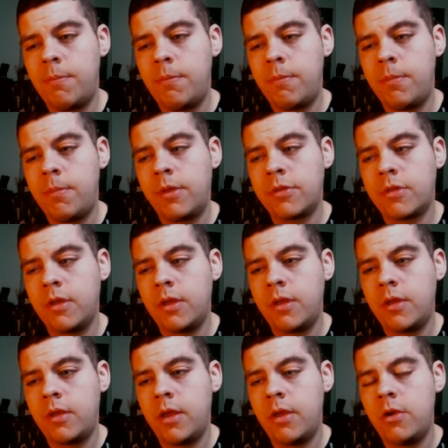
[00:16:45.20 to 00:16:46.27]
Because
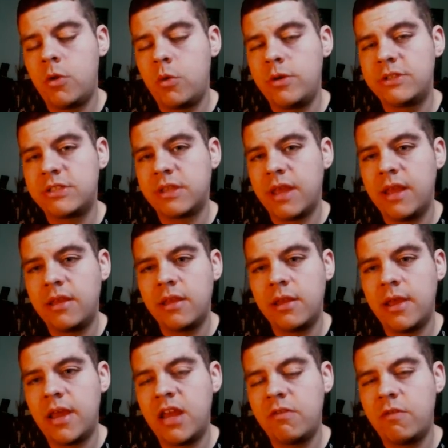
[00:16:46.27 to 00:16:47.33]
I know what it's like to
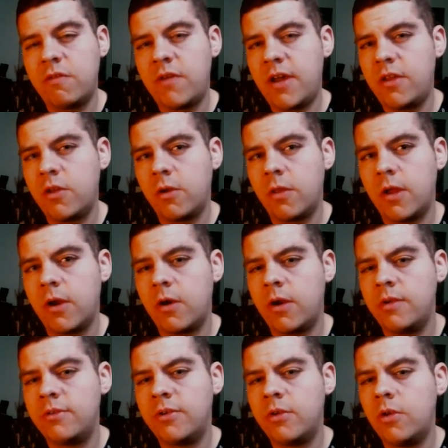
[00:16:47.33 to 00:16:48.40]
not have a father there,
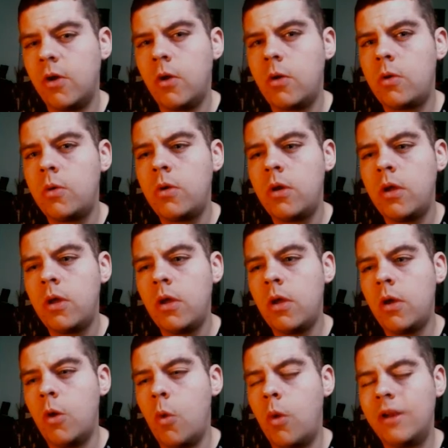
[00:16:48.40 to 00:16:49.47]
and to know
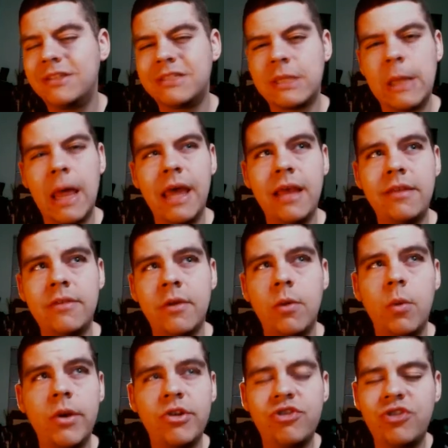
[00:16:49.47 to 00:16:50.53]
what it's like to
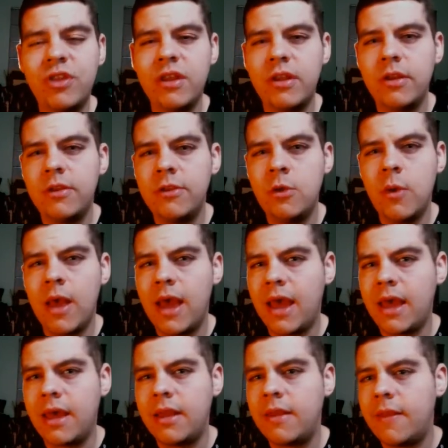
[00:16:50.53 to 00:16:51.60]
wish that you
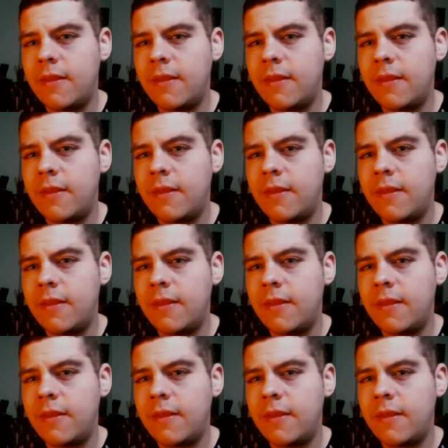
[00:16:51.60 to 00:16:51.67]
had